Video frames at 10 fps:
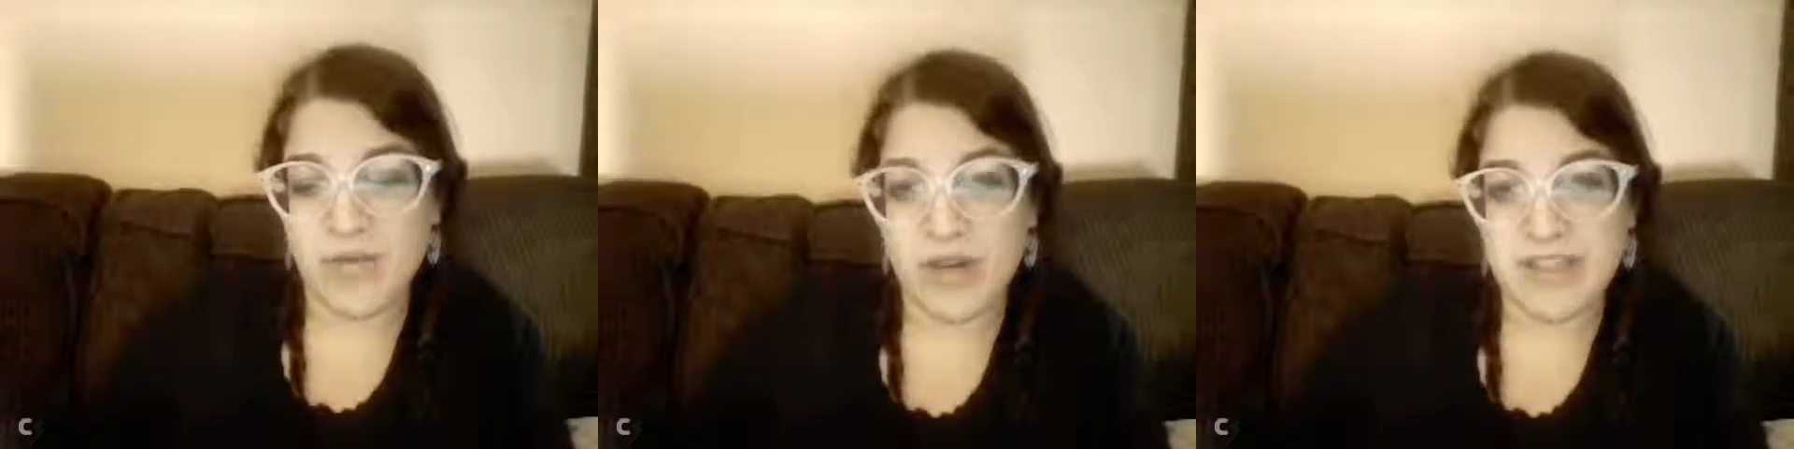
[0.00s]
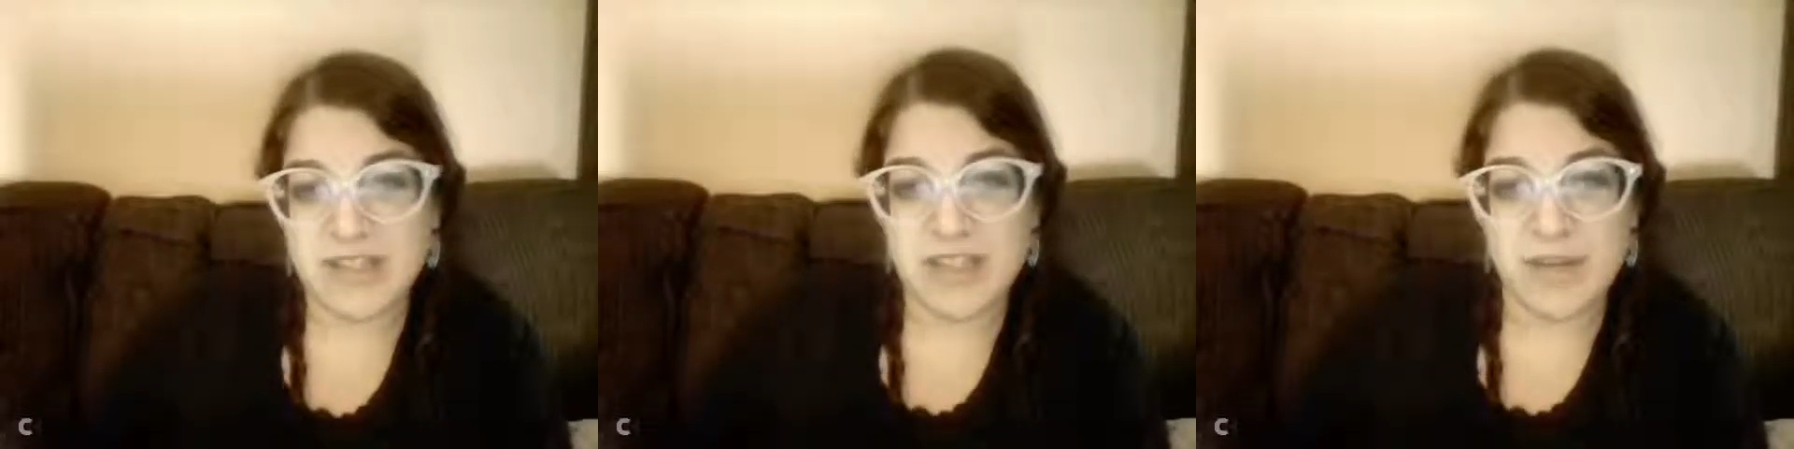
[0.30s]

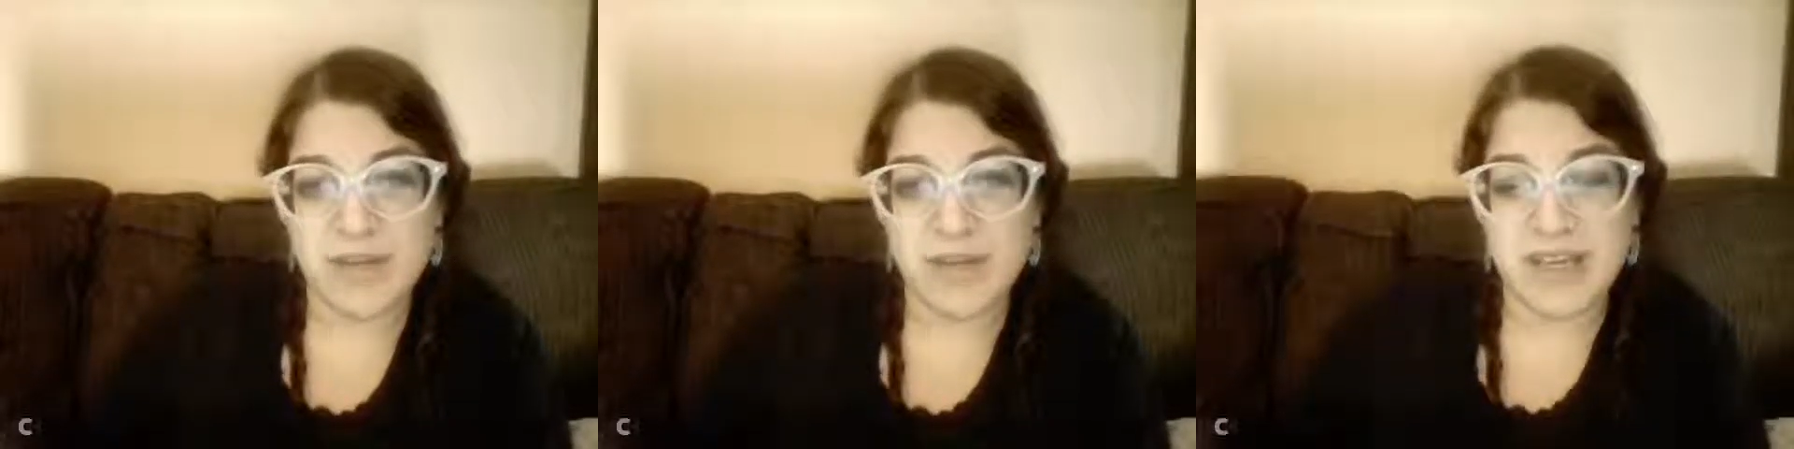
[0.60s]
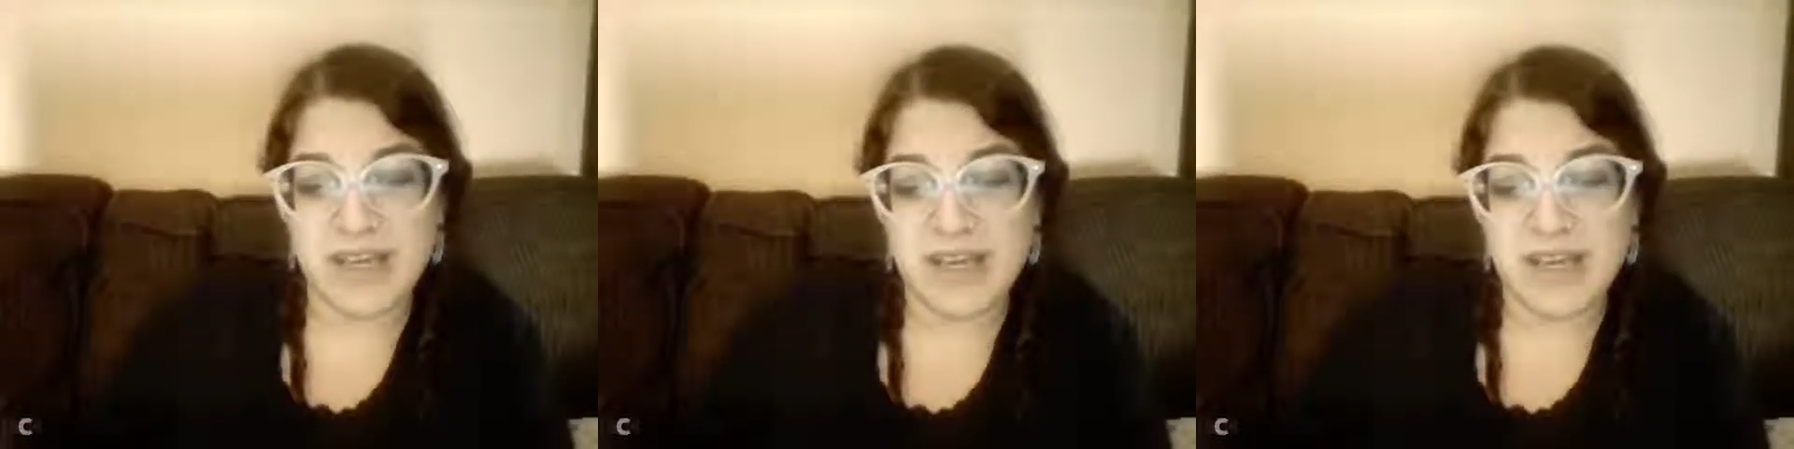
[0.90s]
Work is going to
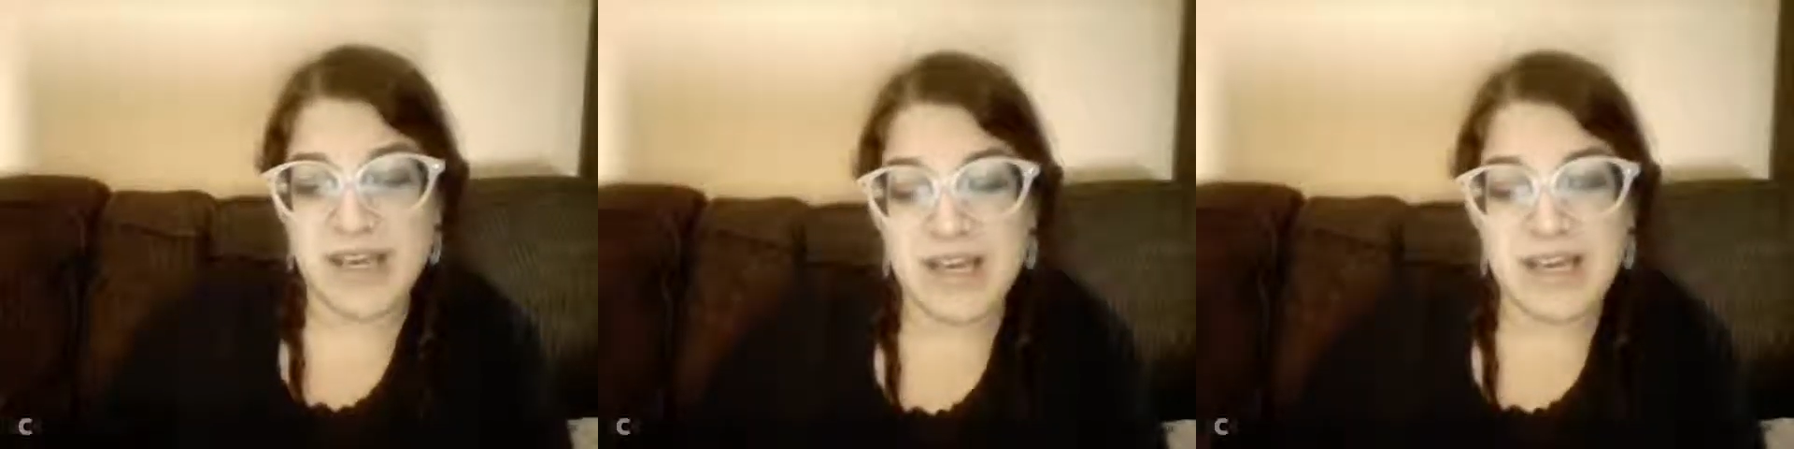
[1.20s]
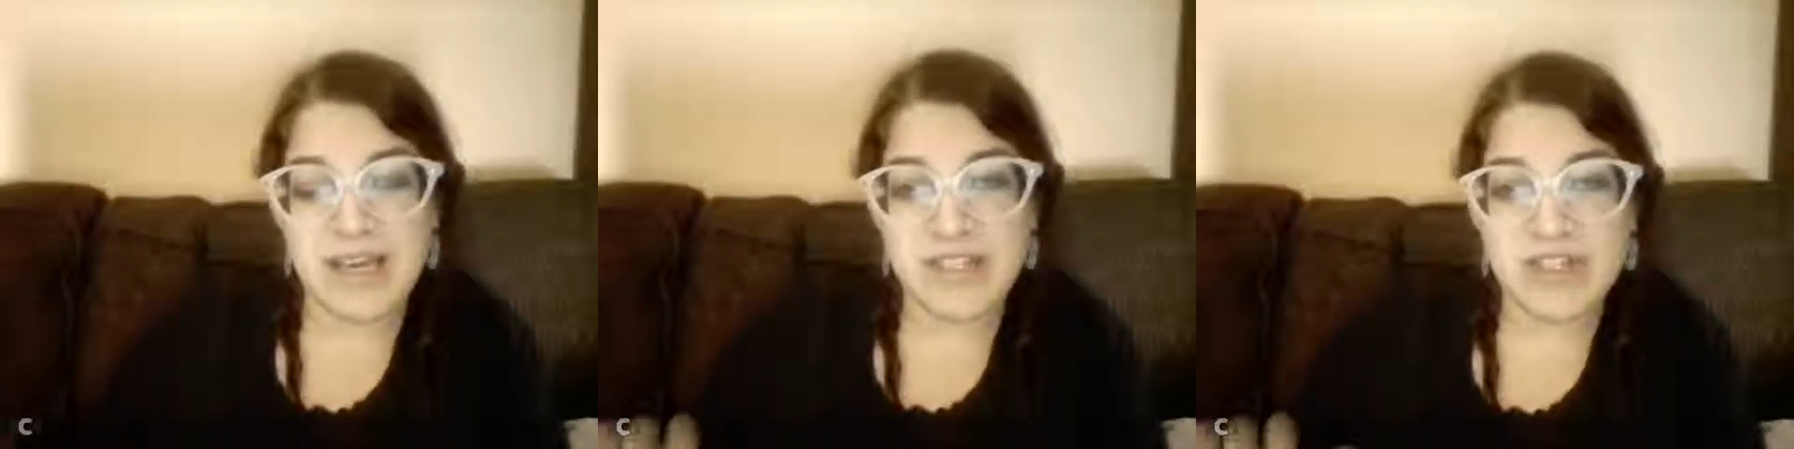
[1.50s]
be
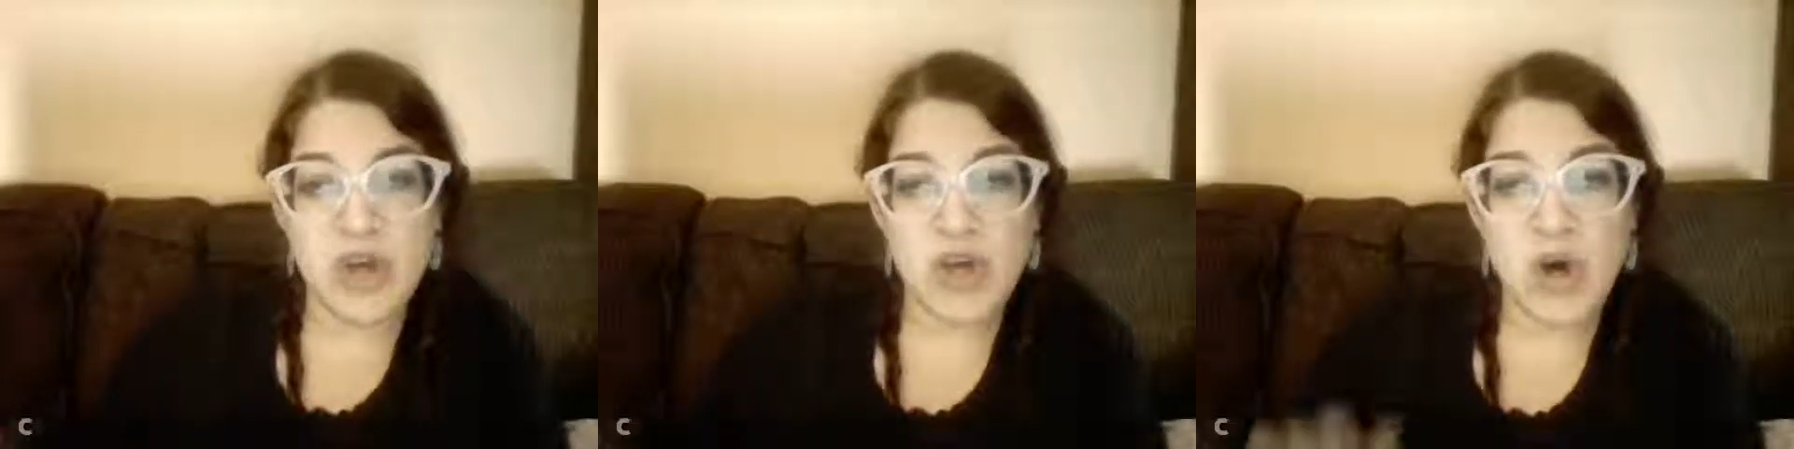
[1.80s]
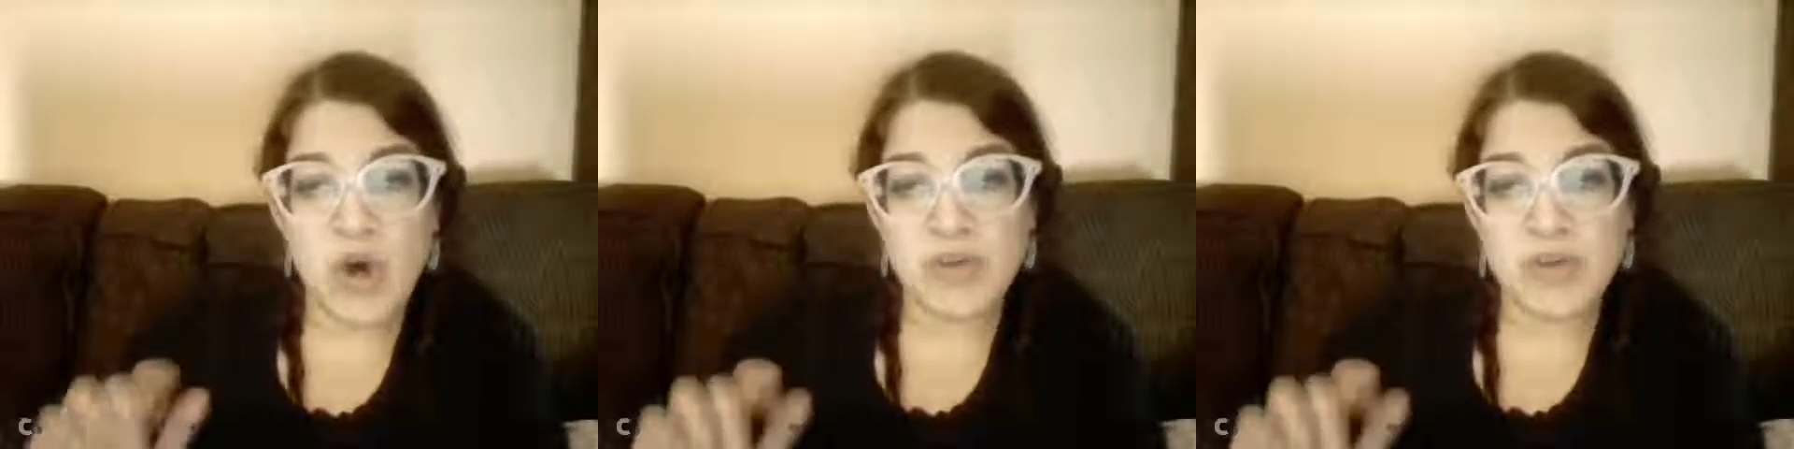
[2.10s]

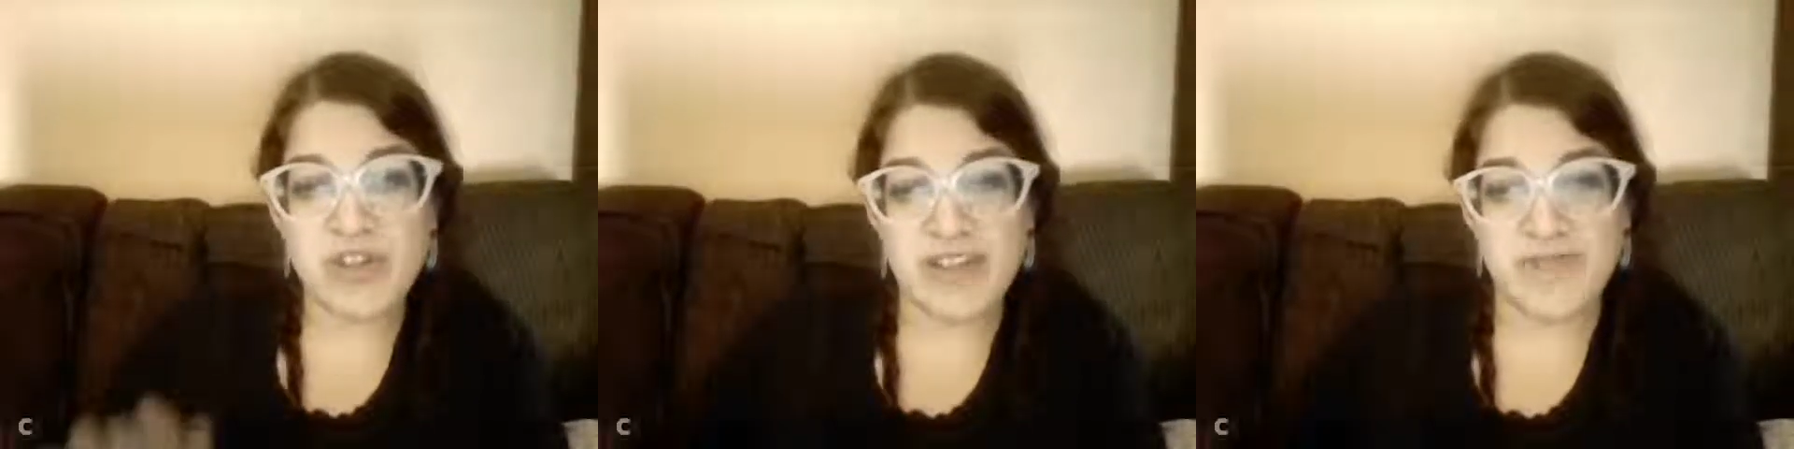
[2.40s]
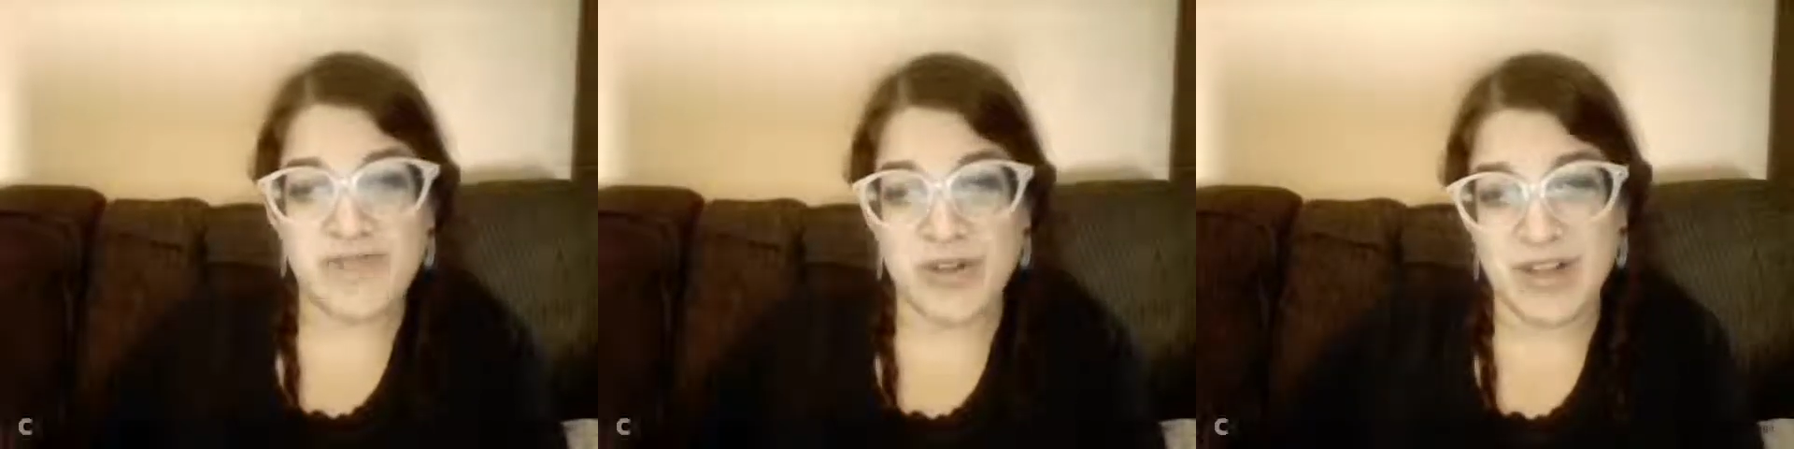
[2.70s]
so
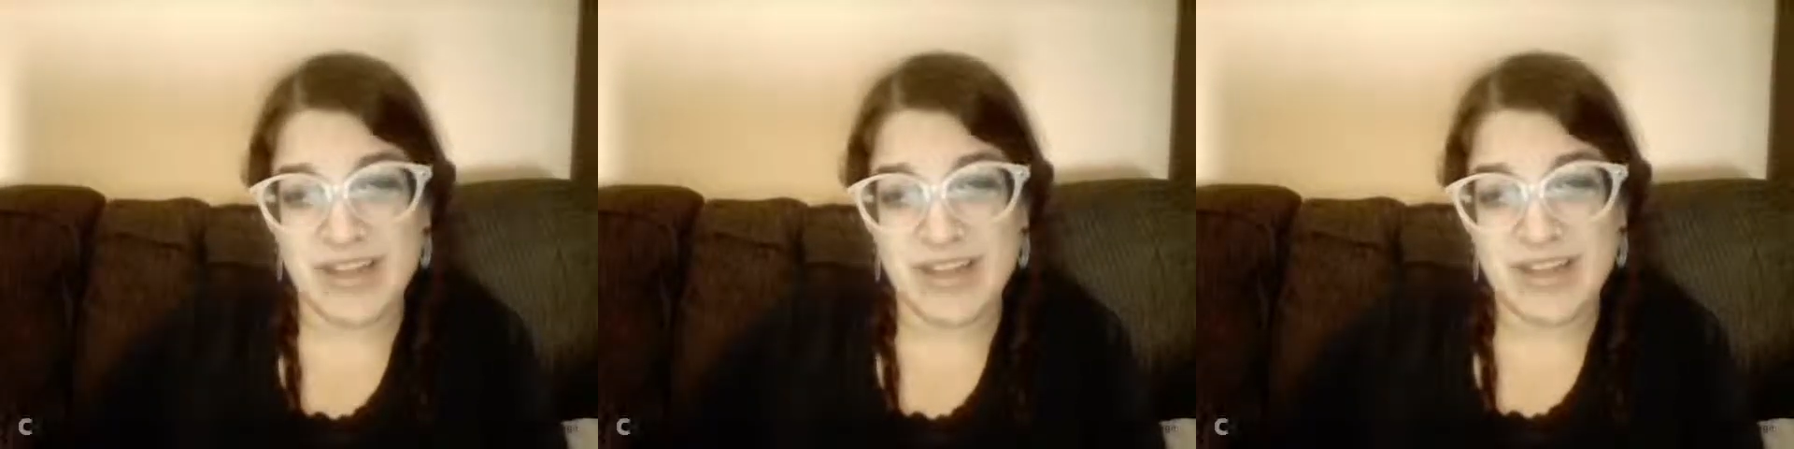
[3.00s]
stressful.